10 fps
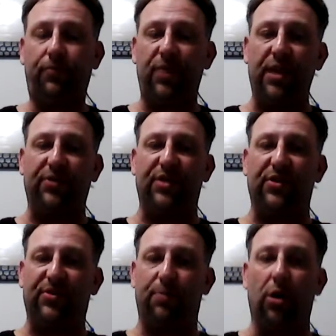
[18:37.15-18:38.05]
is the
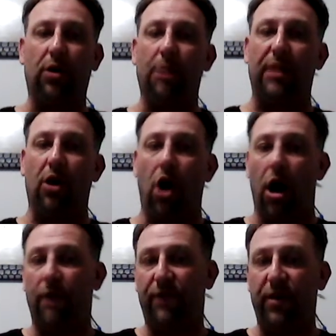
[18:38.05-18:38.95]
spark coming
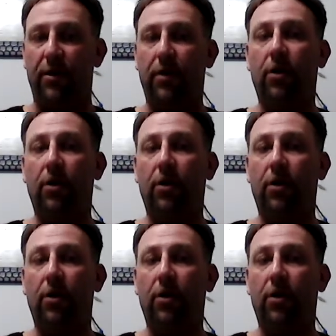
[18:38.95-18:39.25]
off it